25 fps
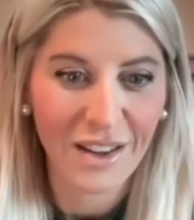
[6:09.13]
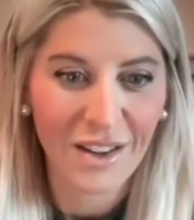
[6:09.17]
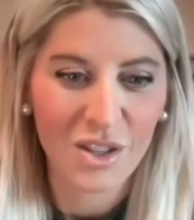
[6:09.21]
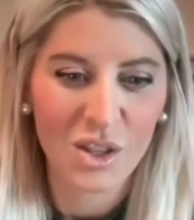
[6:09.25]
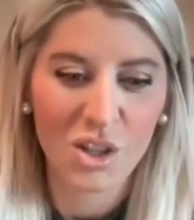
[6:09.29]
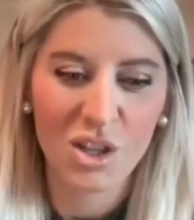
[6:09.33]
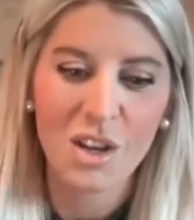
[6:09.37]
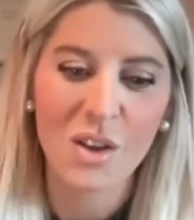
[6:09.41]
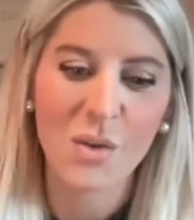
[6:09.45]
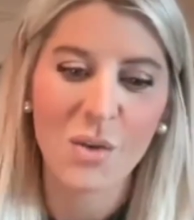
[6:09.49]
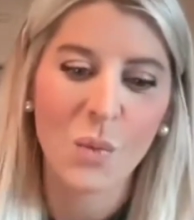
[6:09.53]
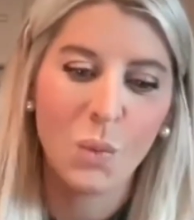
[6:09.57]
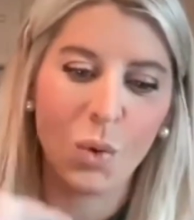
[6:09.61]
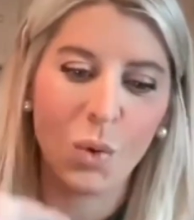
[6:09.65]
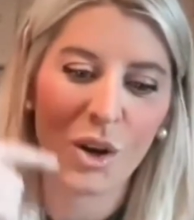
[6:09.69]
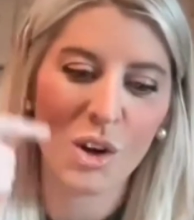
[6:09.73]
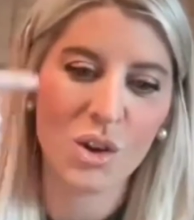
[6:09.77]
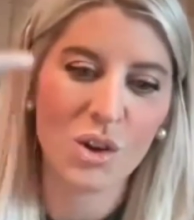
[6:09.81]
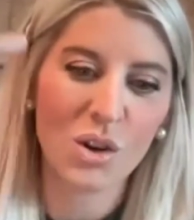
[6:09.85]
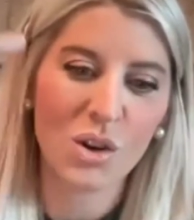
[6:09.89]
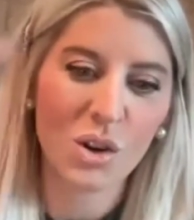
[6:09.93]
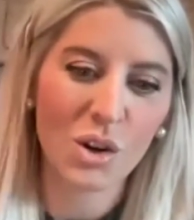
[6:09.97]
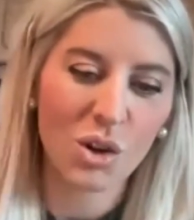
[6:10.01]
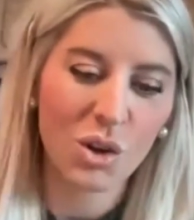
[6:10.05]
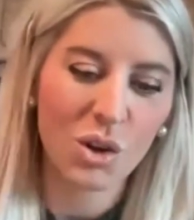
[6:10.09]
See, when
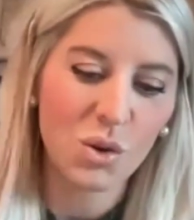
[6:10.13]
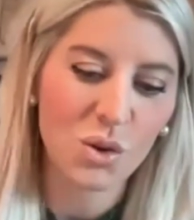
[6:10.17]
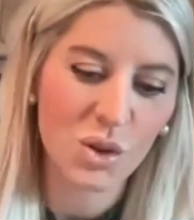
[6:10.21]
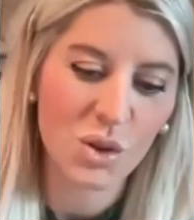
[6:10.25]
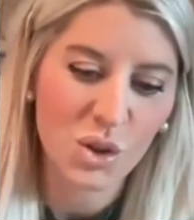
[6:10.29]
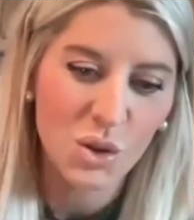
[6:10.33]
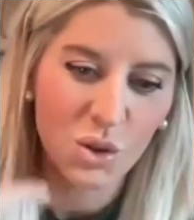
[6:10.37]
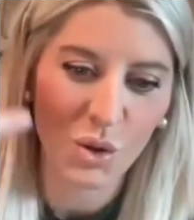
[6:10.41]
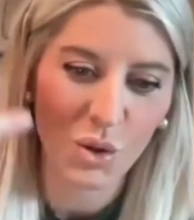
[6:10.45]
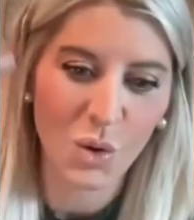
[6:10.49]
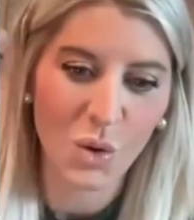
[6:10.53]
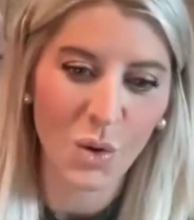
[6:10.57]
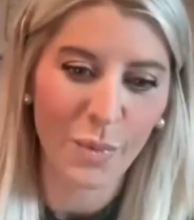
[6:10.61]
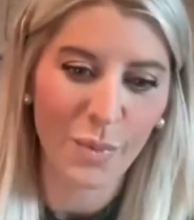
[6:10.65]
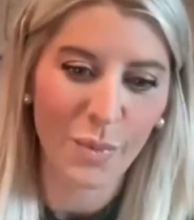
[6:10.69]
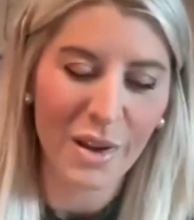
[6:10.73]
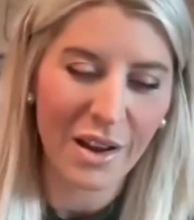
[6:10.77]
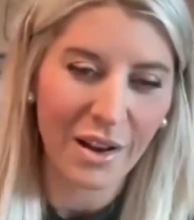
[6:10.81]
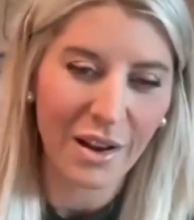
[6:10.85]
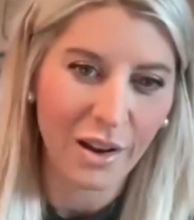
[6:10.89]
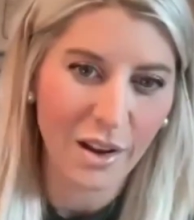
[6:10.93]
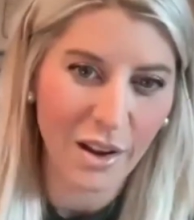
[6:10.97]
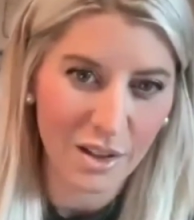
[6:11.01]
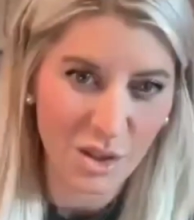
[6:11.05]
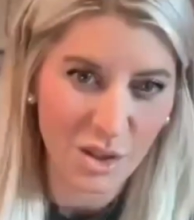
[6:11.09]
you're used to
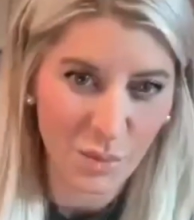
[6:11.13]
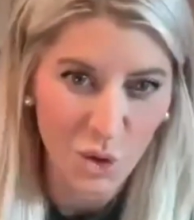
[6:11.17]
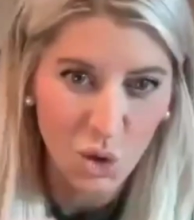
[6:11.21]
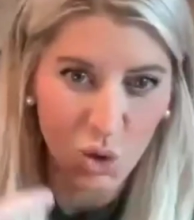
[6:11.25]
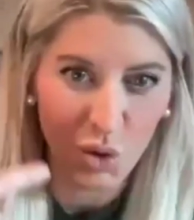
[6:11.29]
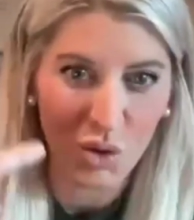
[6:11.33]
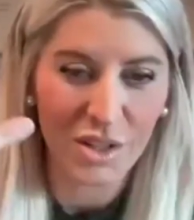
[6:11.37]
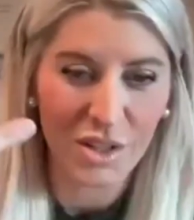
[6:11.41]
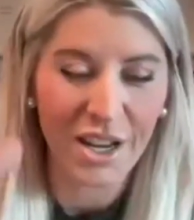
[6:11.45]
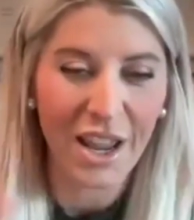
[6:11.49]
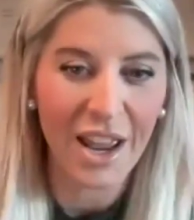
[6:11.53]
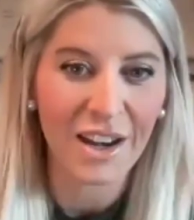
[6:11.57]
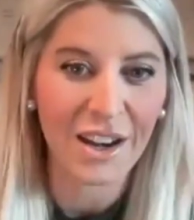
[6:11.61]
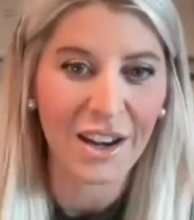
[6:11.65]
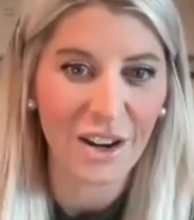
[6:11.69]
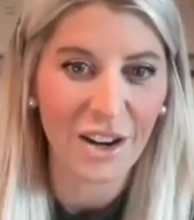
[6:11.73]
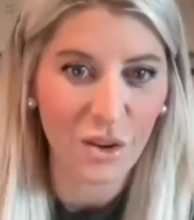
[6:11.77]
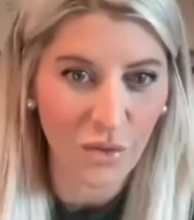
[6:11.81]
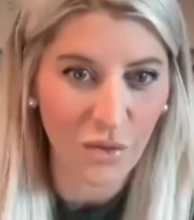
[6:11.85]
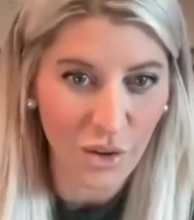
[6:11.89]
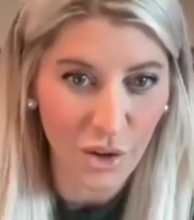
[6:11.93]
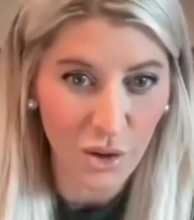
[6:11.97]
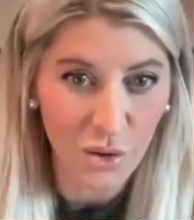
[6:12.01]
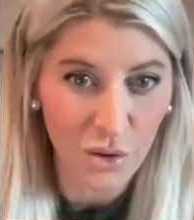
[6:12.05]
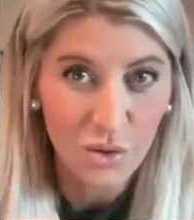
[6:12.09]
being accustomed to doing 10
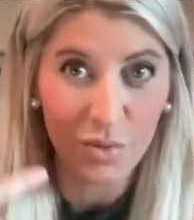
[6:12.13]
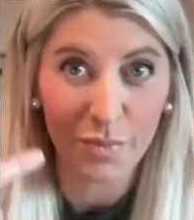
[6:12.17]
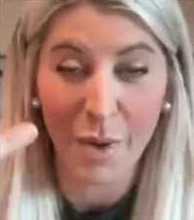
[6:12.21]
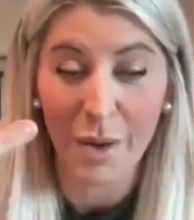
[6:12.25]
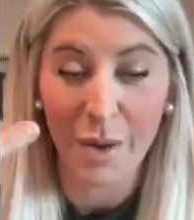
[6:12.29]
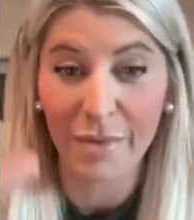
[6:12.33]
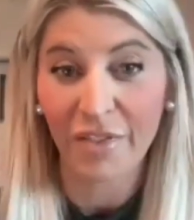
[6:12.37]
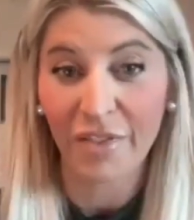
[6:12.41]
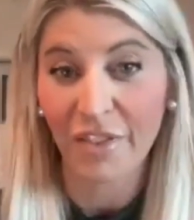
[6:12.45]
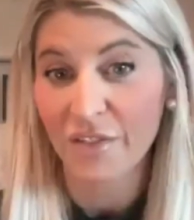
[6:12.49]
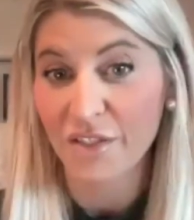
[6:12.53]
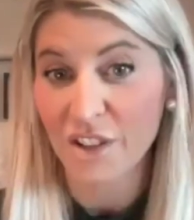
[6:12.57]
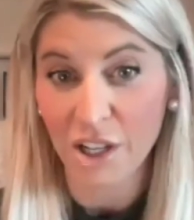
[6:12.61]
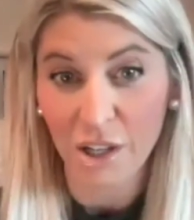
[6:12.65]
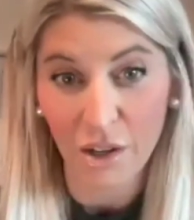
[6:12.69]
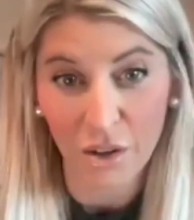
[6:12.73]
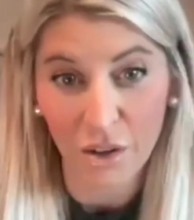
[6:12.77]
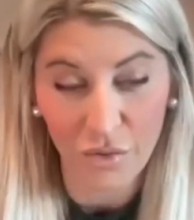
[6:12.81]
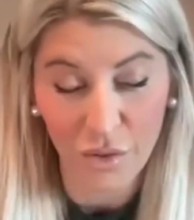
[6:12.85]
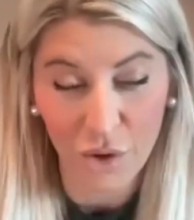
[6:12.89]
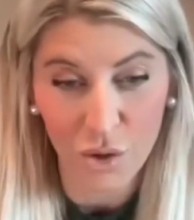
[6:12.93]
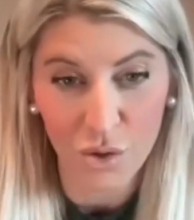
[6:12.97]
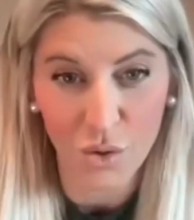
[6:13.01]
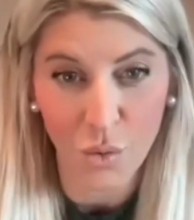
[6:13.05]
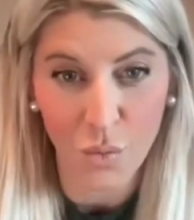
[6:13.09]
interviews, maybe 15
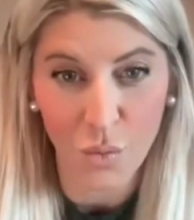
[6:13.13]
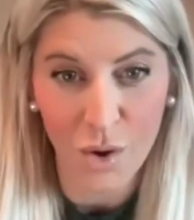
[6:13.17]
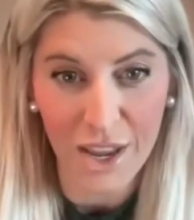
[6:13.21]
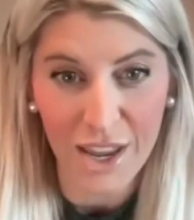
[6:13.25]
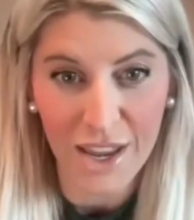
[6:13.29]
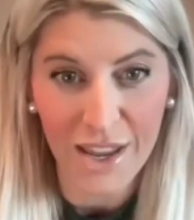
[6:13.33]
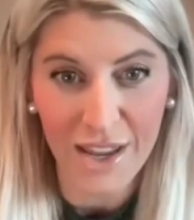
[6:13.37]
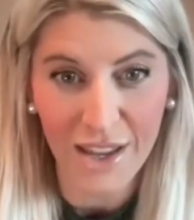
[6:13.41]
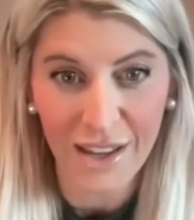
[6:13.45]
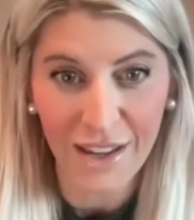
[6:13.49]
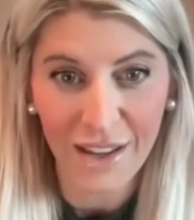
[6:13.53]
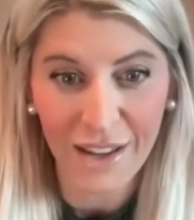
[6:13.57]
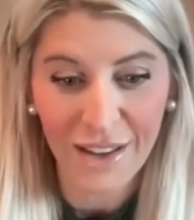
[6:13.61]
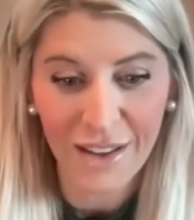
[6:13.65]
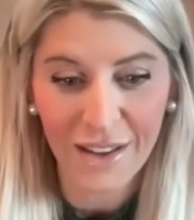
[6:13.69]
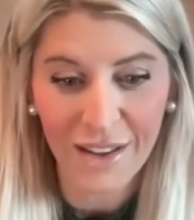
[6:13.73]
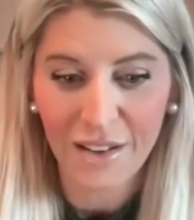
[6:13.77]
interviews a week,